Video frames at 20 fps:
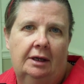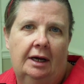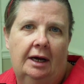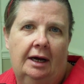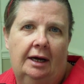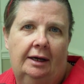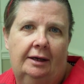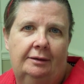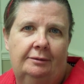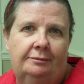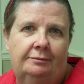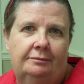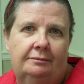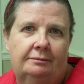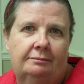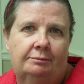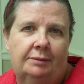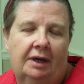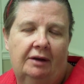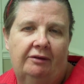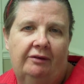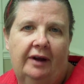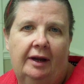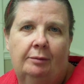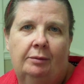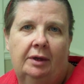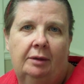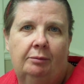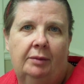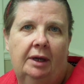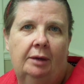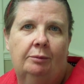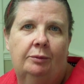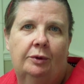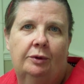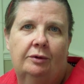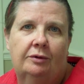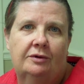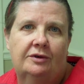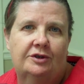Um, my family
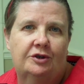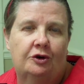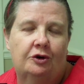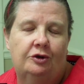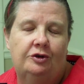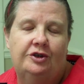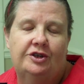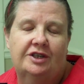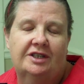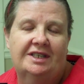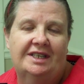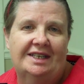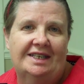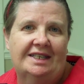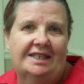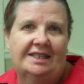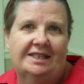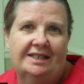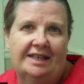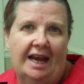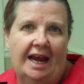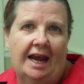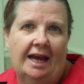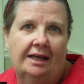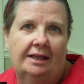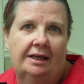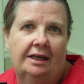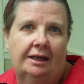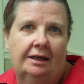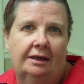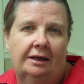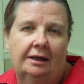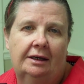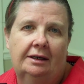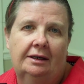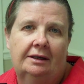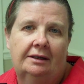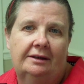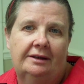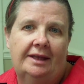members are just ecstatic
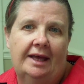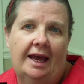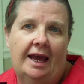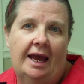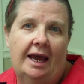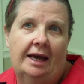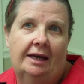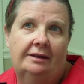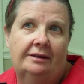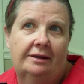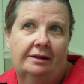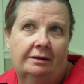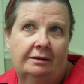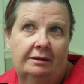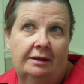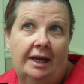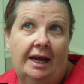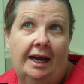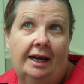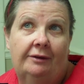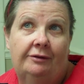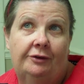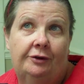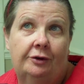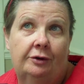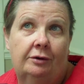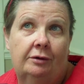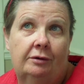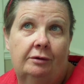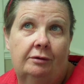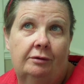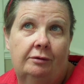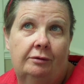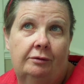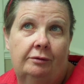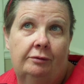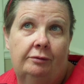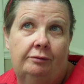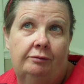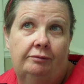that after
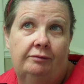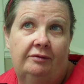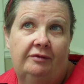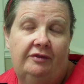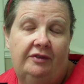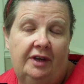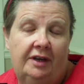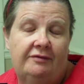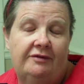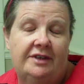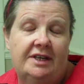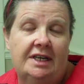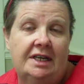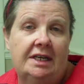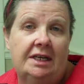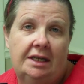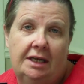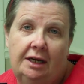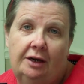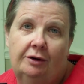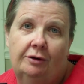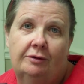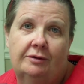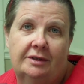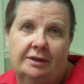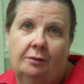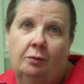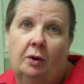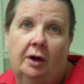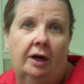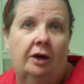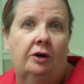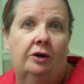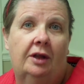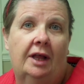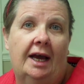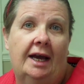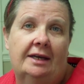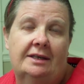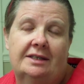50 years of wearing
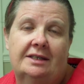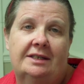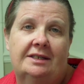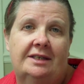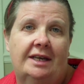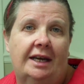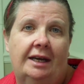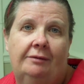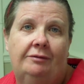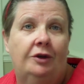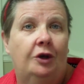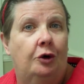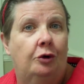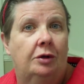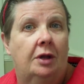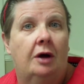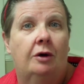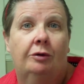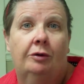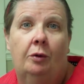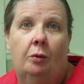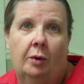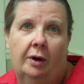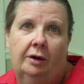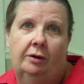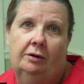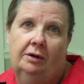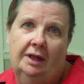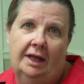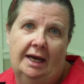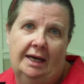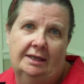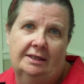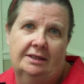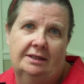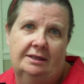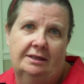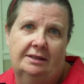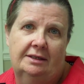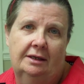glasses, I am no longer wearing
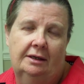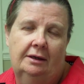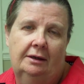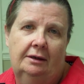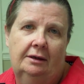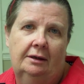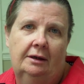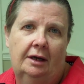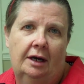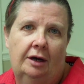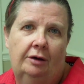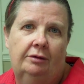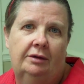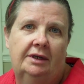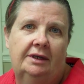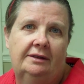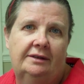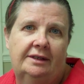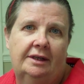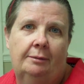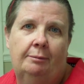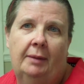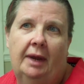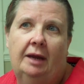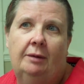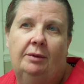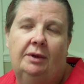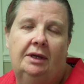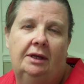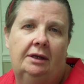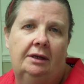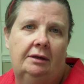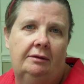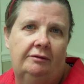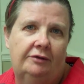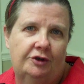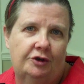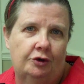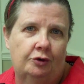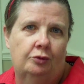glasses, only that maybe
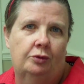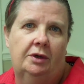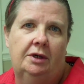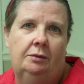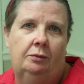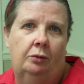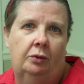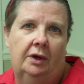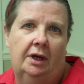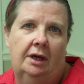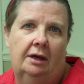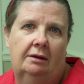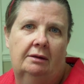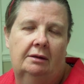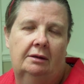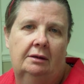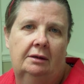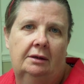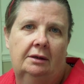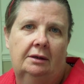to read with.